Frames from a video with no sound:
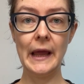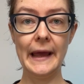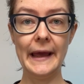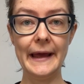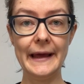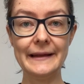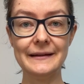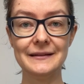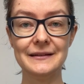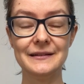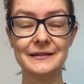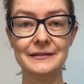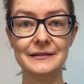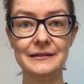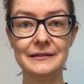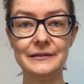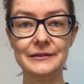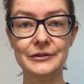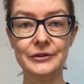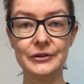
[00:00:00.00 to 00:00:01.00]
and
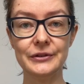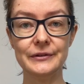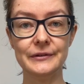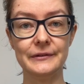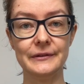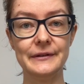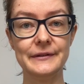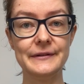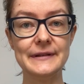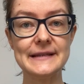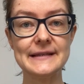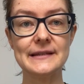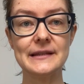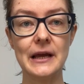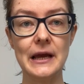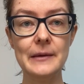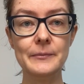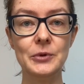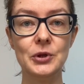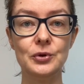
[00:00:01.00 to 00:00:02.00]
at this
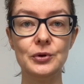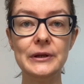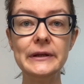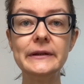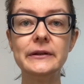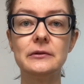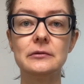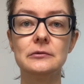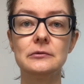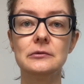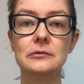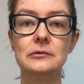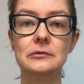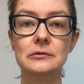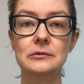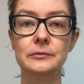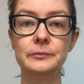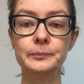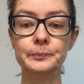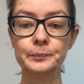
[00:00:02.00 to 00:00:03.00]
time you need
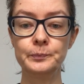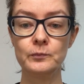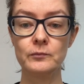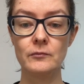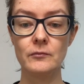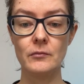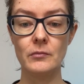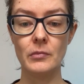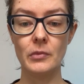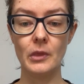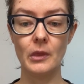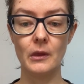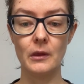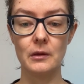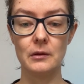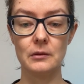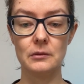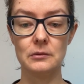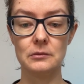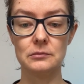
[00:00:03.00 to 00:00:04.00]
to
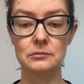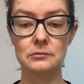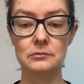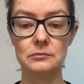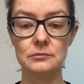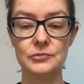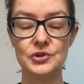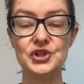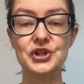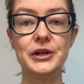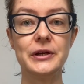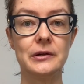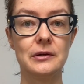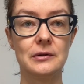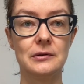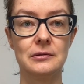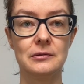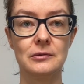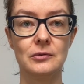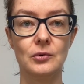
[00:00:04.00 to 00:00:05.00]
check
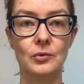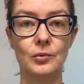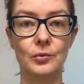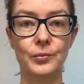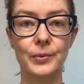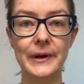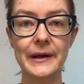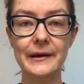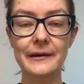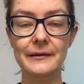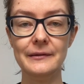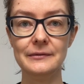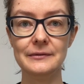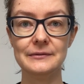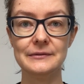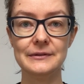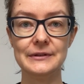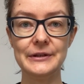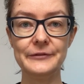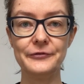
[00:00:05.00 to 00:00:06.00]
where
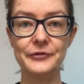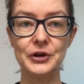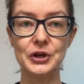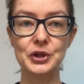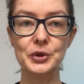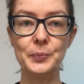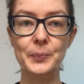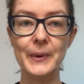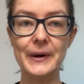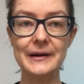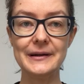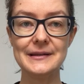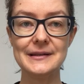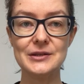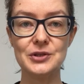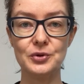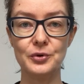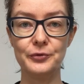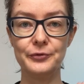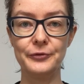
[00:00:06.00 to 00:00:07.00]
different
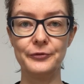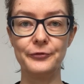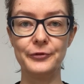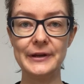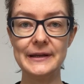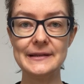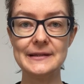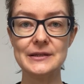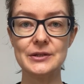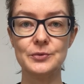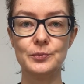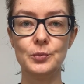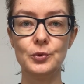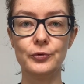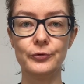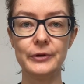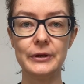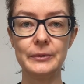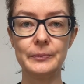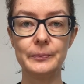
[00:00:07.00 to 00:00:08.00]
parts of the face
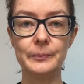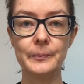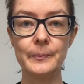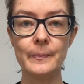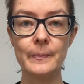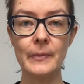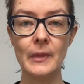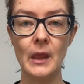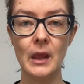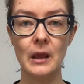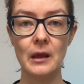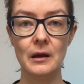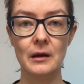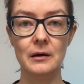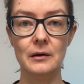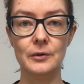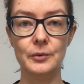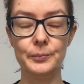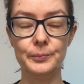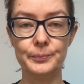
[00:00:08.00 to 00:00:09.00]
moving.
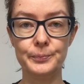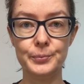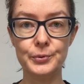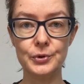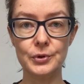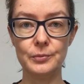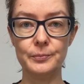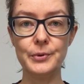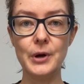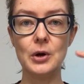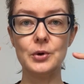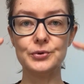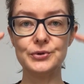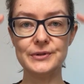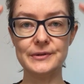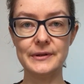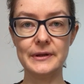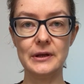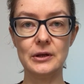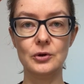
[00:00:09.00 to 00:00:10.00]

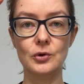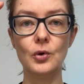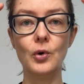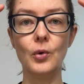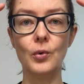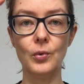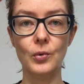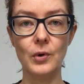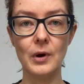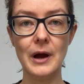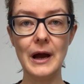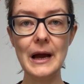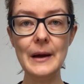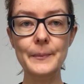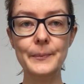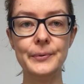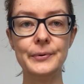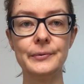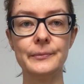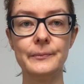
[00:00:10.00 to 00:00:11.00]
Brows, they go
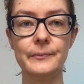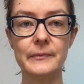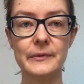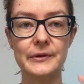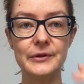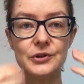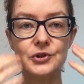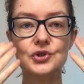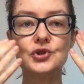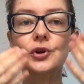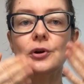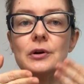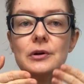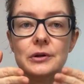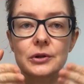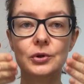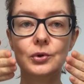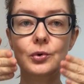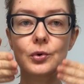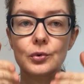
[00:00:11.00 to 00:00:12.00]
up, the jaw,
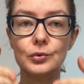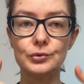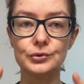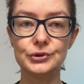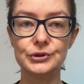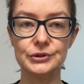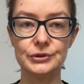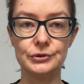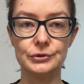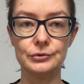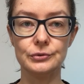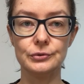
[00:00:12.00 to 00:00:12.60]
it goes